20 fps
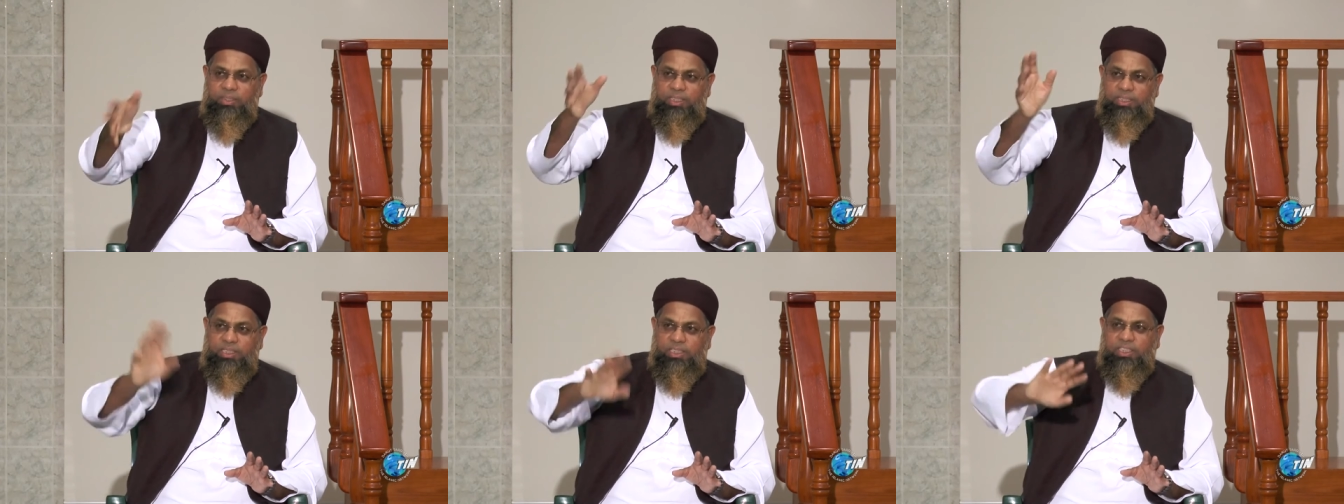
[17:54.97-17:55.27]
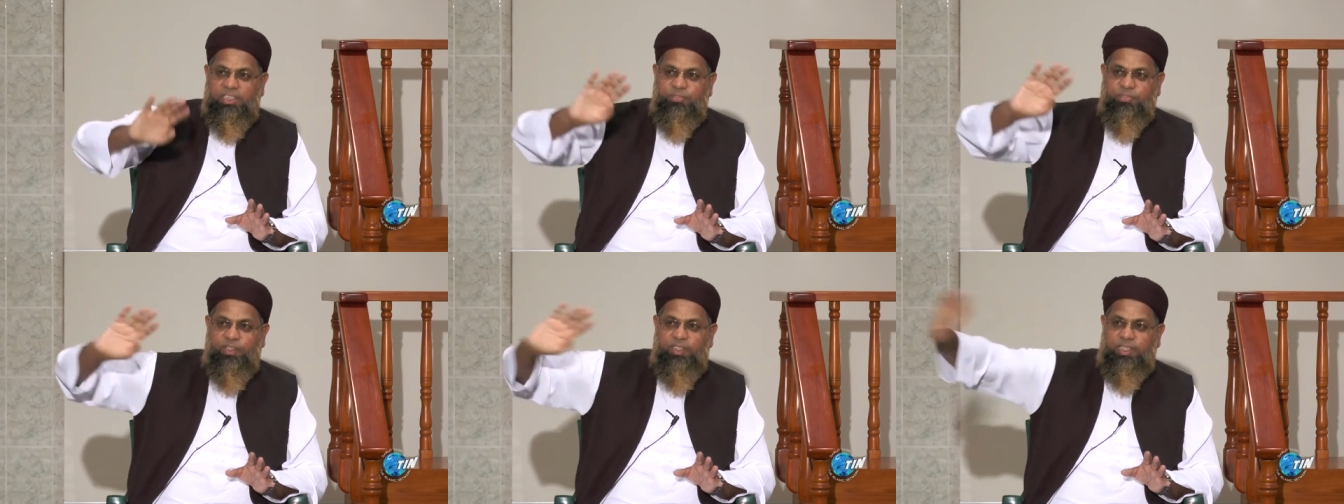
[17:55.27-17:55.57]
this
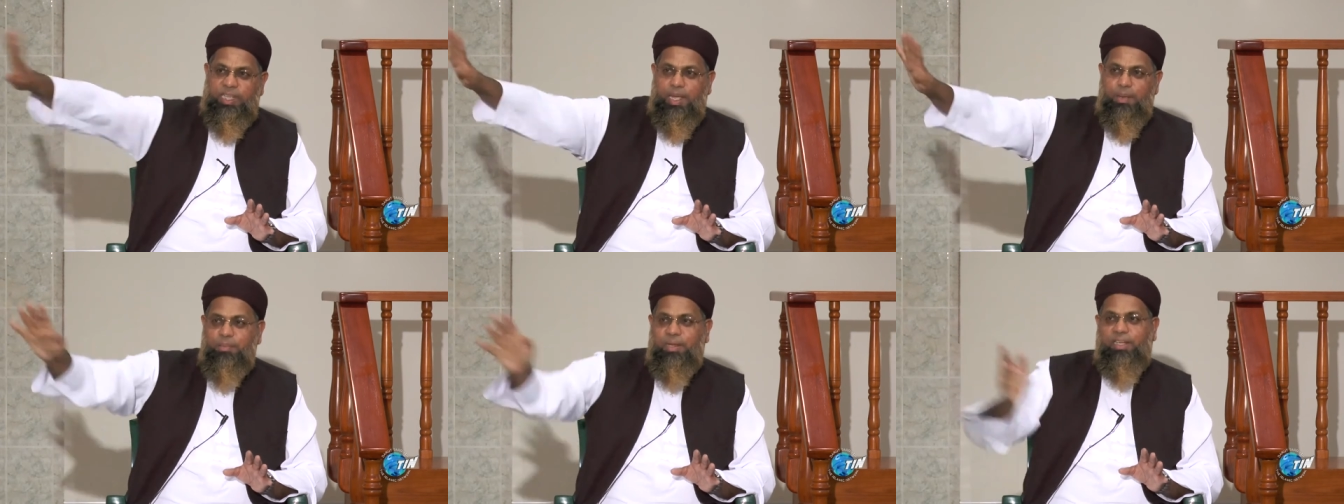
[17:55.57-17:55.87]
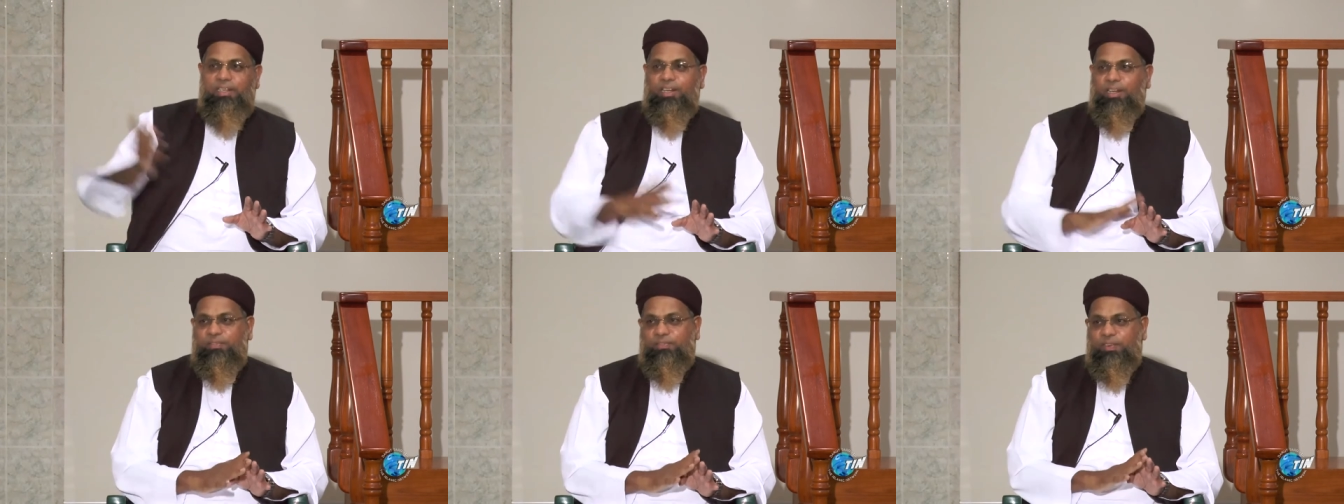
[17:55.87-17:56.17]
is for them
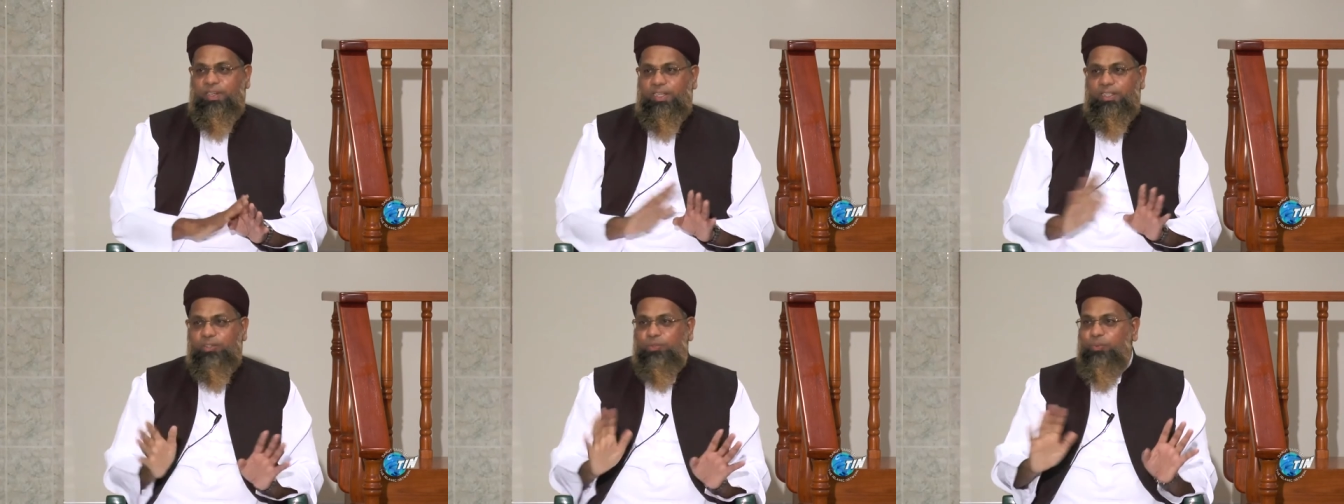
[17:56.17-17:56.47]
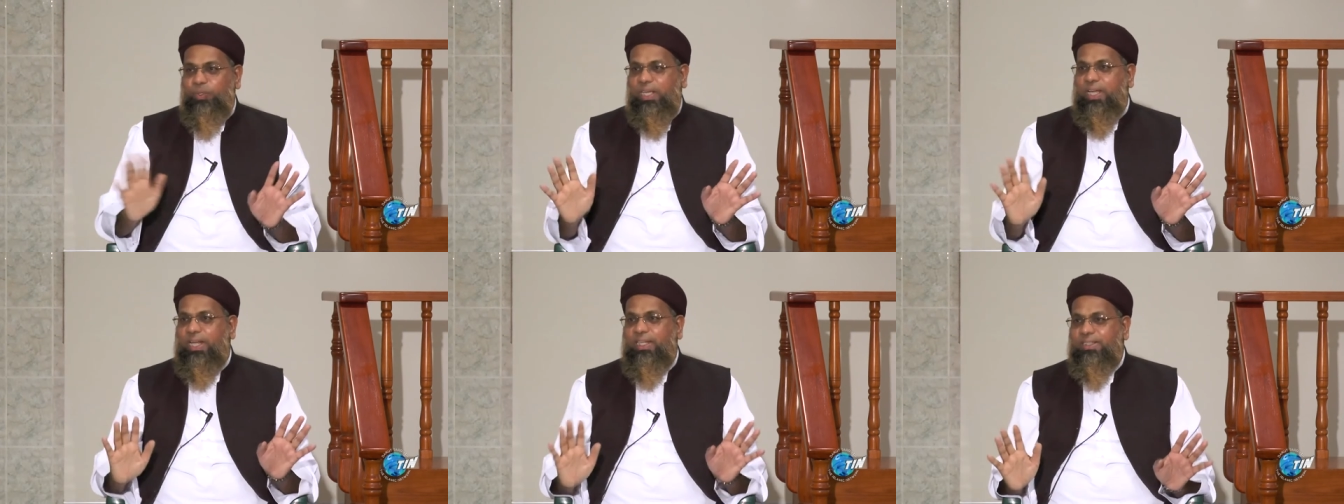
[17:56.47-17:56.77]
and not for us.
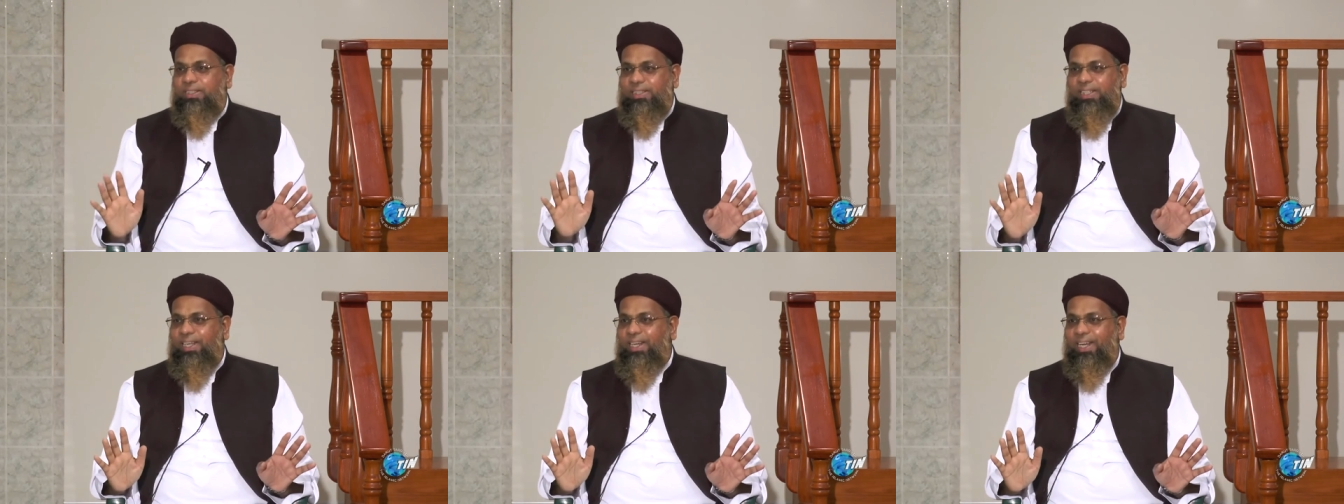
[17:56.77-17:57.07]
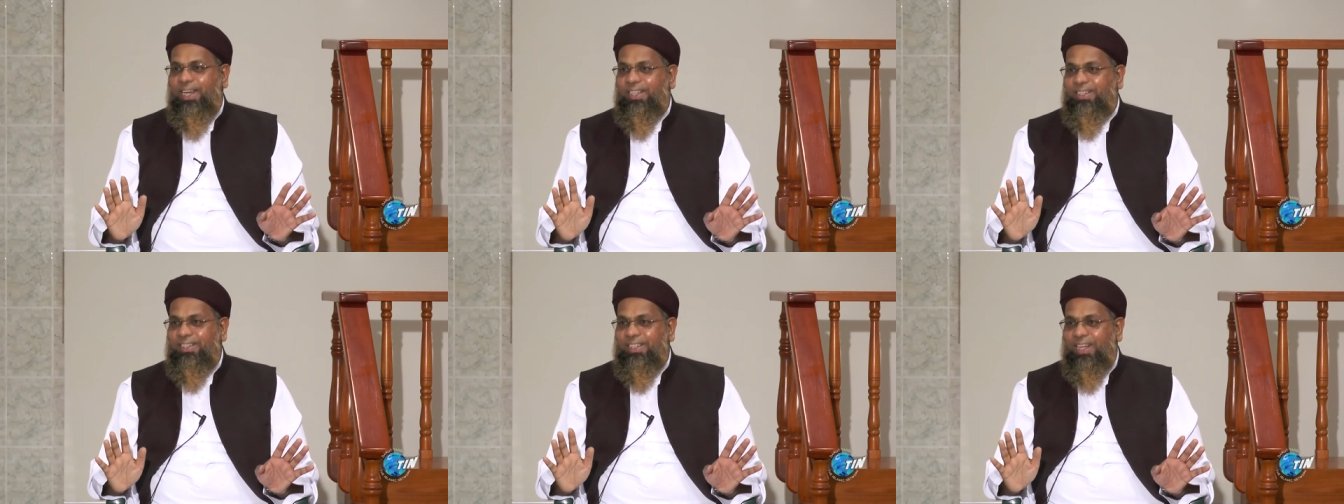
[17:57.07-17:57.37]
We can't say
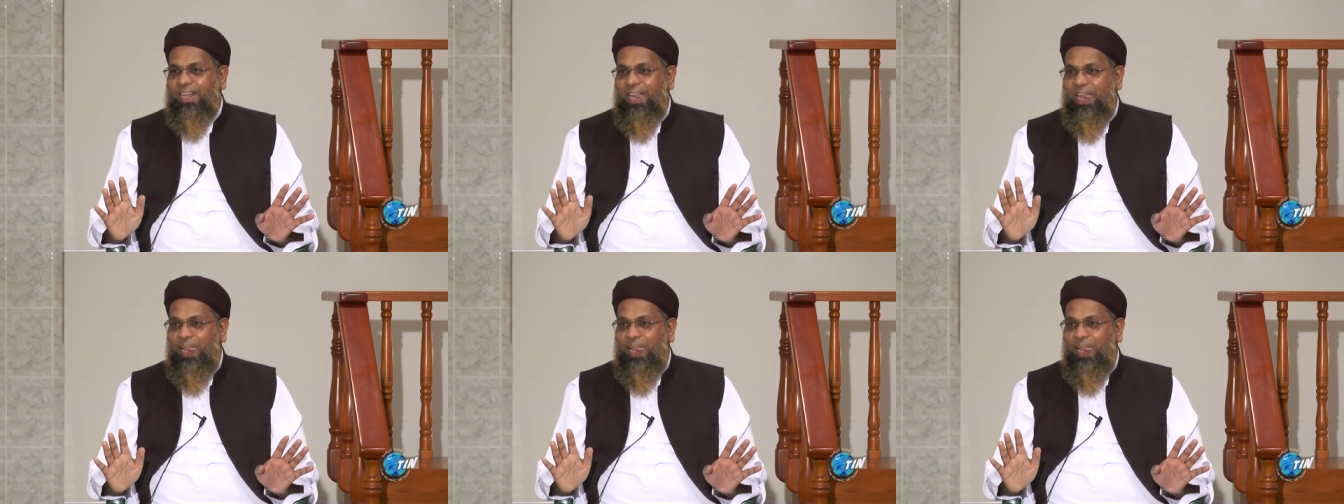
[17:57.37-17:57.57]
that.